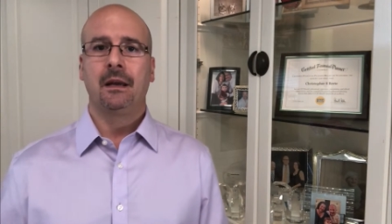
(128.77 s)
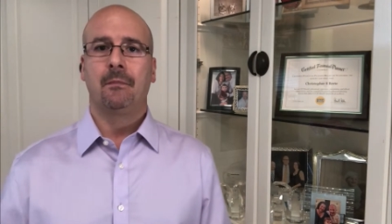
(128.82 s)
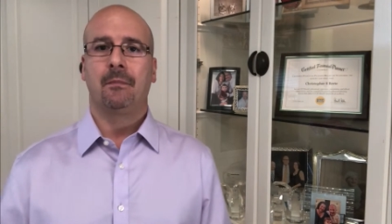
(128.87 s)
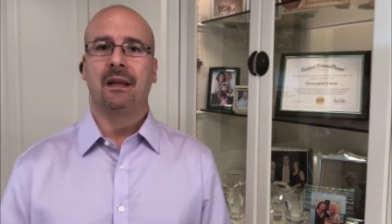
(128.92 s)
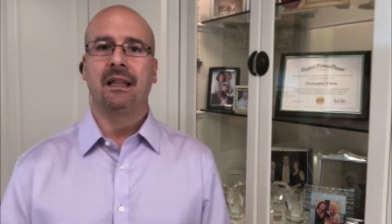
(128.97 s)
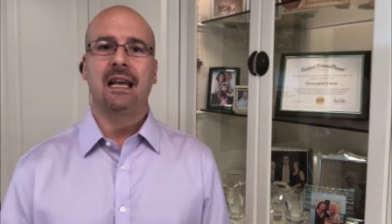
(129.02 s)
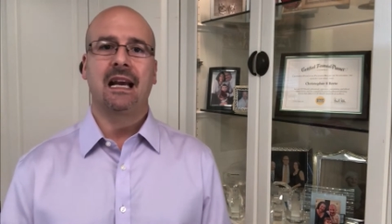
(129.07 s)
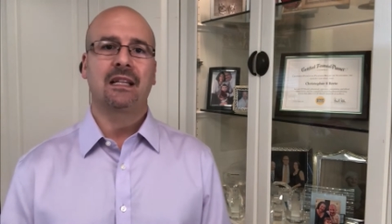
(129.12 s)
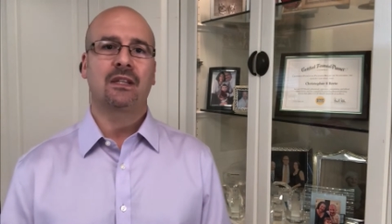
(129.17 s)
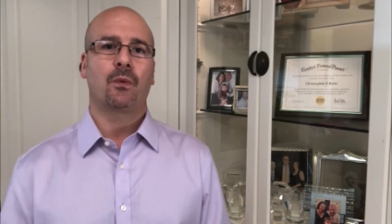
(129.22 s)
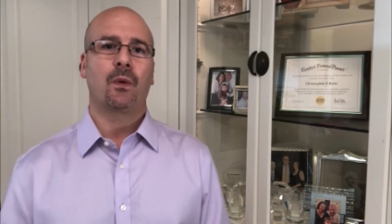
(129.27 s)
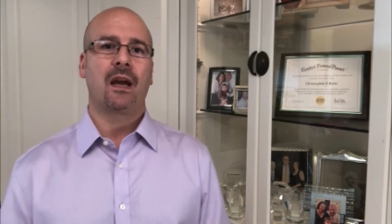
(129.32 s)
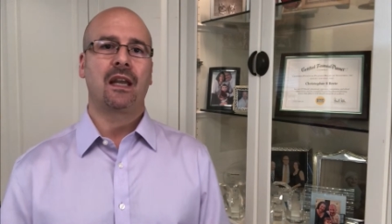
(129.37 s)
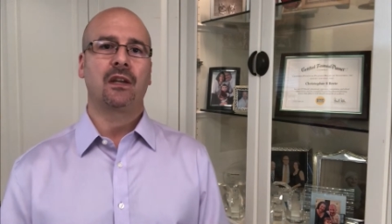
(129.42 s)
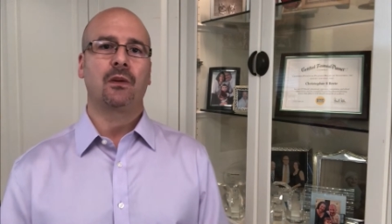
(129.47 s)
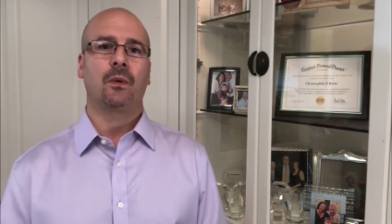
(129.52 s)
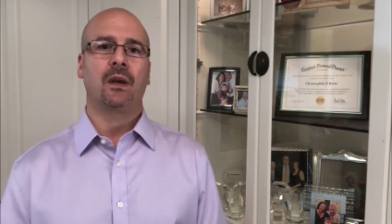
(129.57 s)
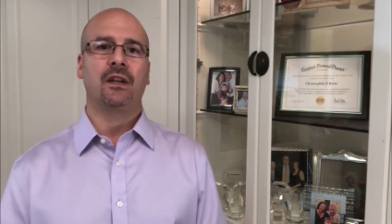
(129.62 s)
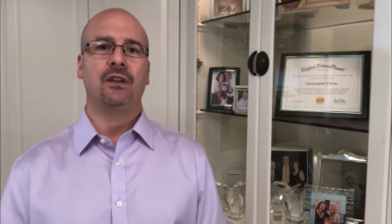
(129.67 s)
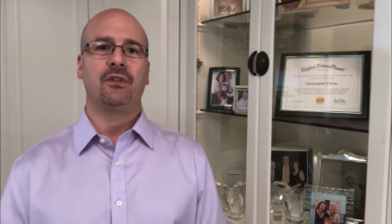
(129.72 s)
But that's why
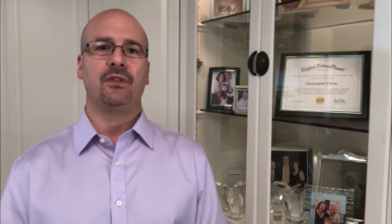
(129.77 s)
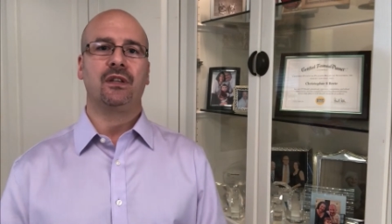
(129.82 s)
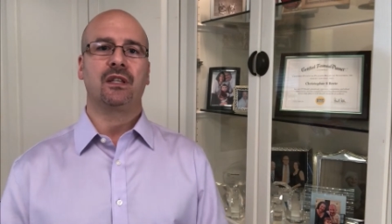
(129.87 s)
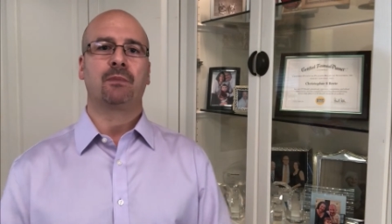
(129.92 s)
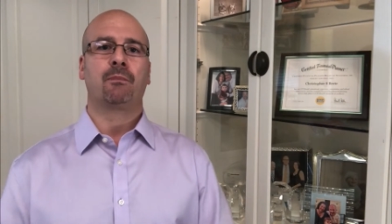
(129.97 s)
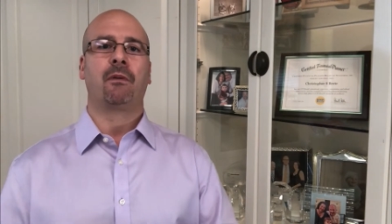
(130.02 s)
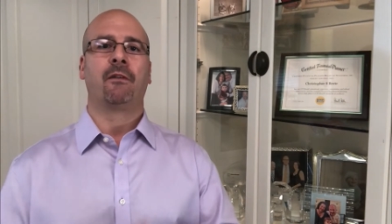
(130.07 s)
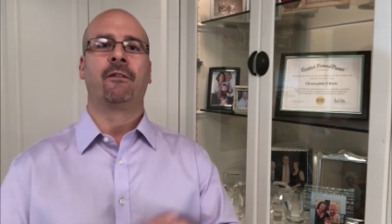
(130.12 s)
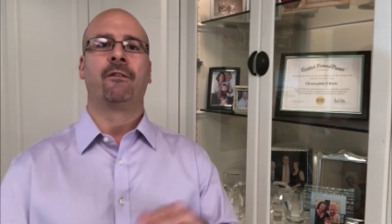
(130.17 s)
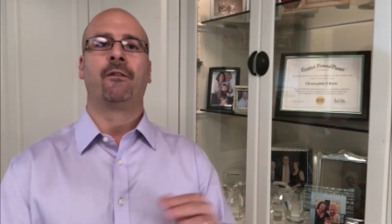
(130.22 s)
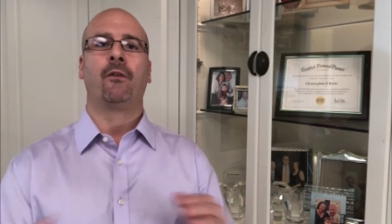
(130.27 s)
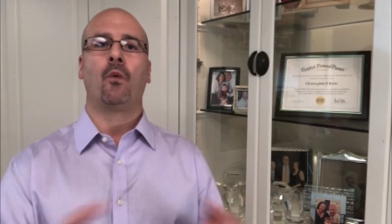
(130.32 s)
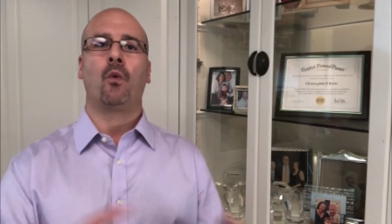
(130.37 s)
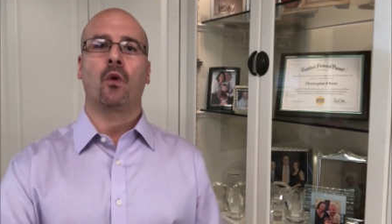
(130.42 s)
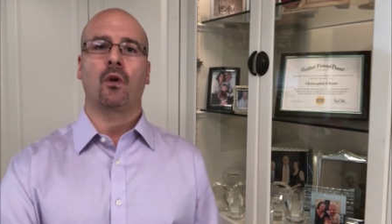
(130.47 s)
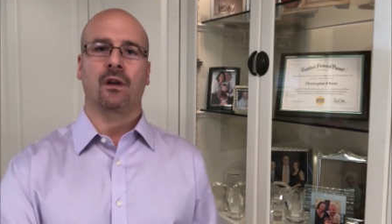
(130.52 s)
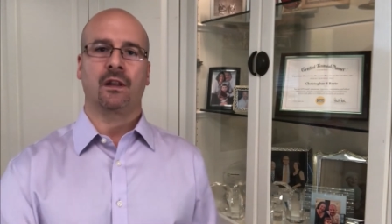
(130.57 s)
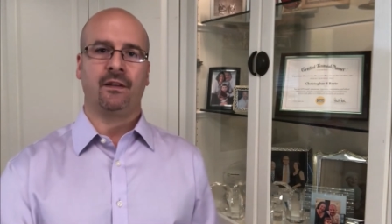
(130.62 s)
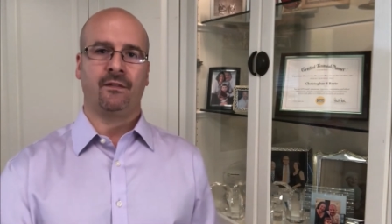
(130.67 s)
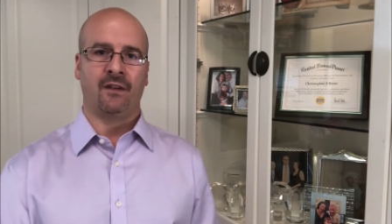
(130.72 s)
you want to do this
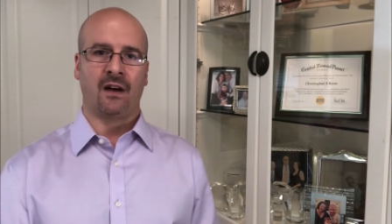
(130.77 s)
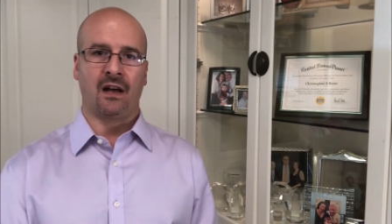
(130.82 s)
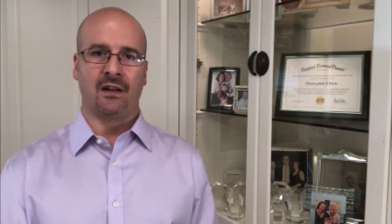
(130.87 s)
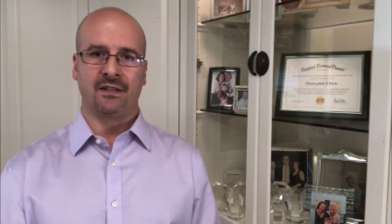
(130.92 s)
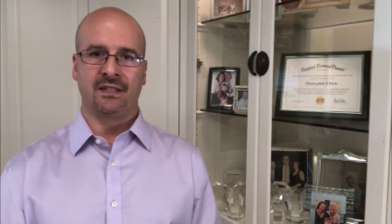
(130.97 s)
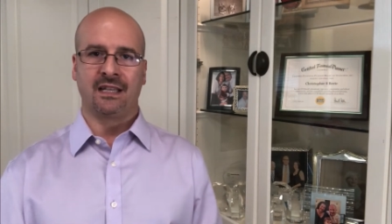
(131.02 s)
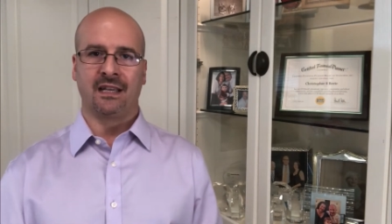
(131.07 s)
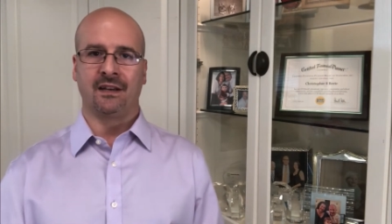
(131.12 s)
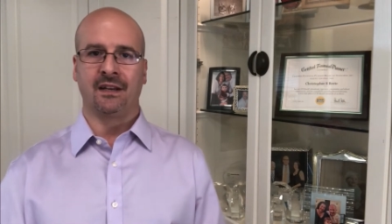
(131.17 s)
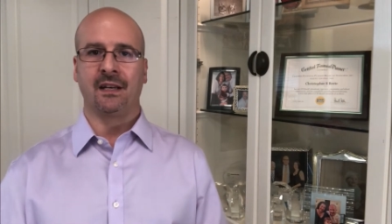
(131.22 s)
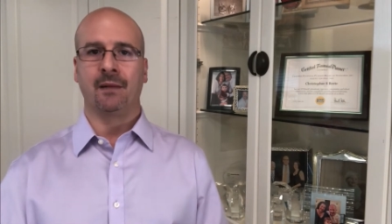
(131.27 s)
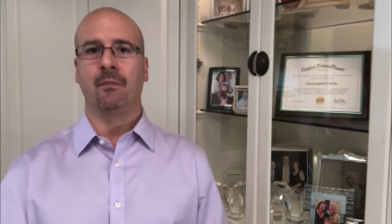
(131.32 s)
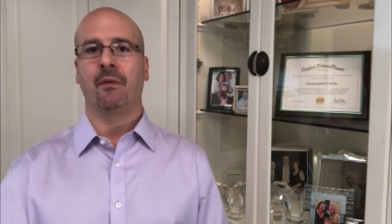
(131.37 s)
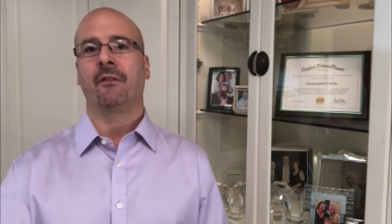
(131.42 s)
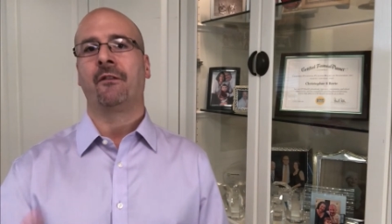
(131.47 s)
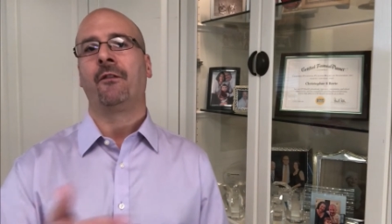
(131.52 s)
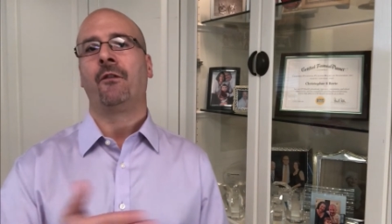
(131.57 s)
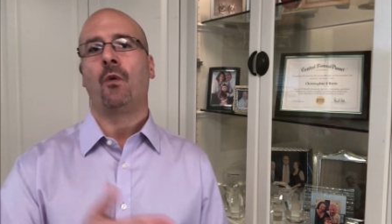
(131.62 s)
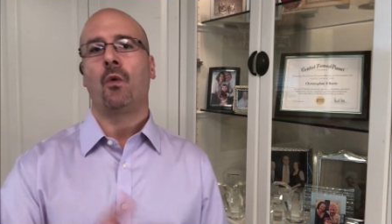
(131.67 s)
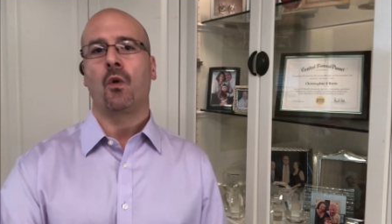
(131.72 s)
before the volatility and
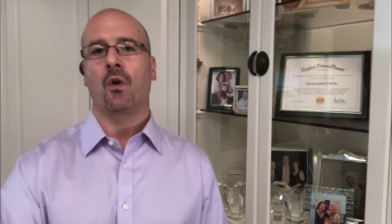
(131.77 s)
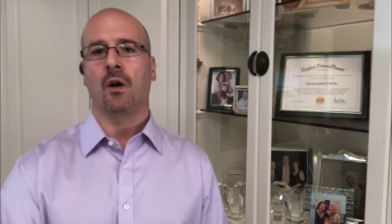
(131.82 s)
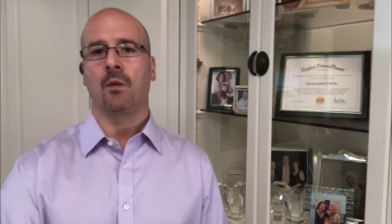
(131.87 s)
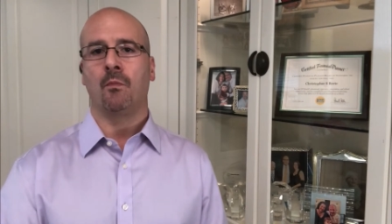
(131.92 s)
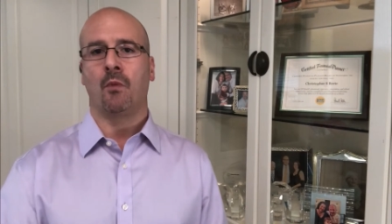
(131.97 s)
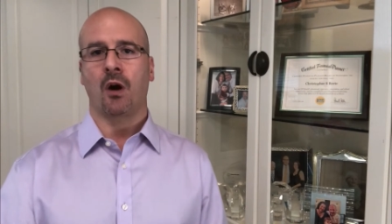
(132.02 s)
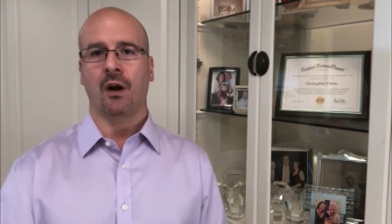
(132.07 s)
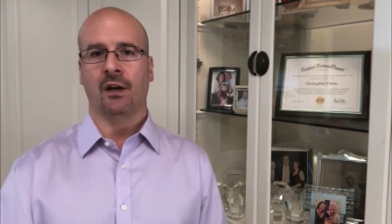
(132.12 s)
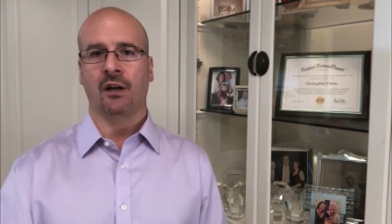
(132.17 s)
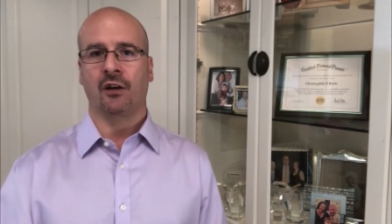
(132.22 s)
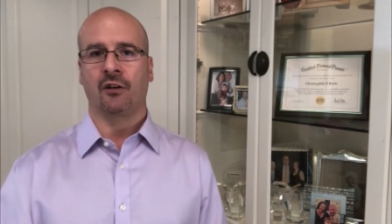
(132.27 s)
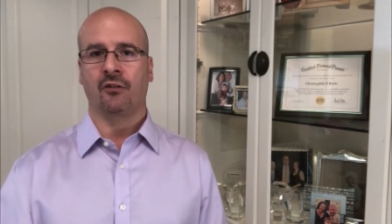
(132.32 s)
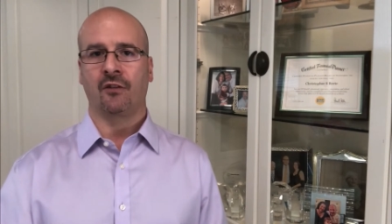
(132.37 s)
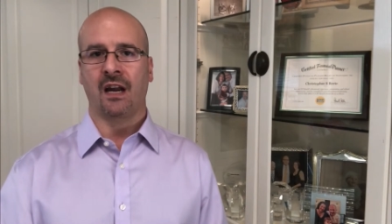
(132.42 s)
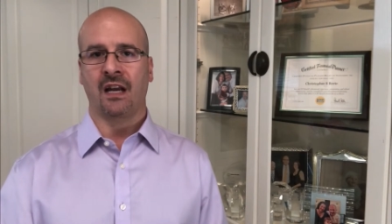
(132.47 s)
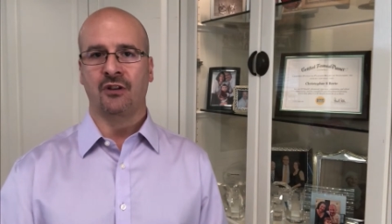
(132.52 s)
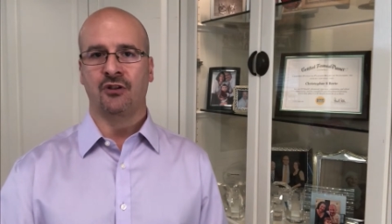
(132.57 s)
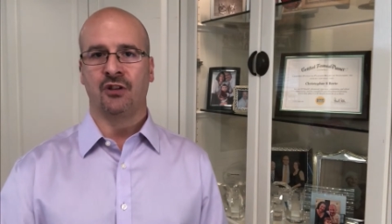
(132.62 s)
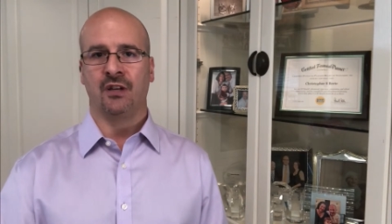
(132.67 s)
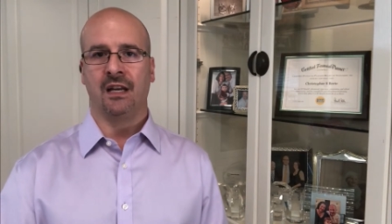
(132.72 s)
before a market
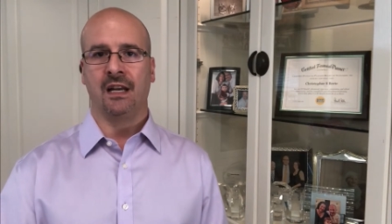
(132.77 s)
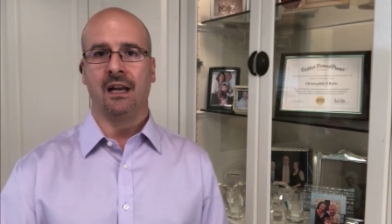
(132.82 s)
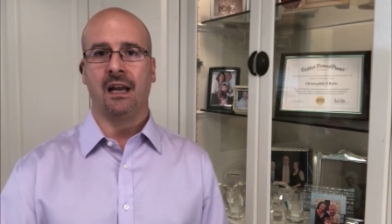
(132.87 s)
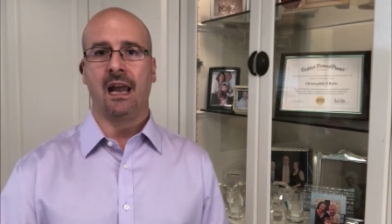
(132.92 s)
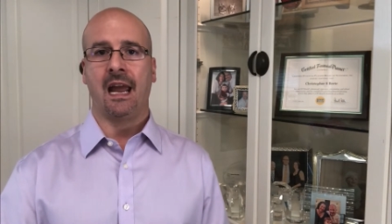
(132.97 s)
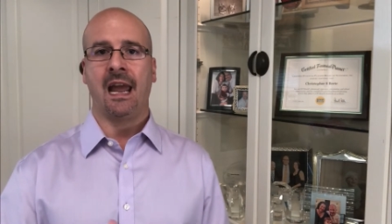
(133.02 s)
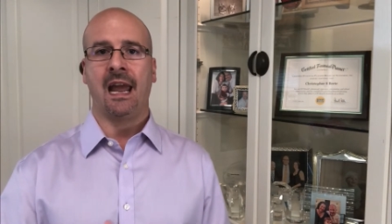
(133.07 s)
correction.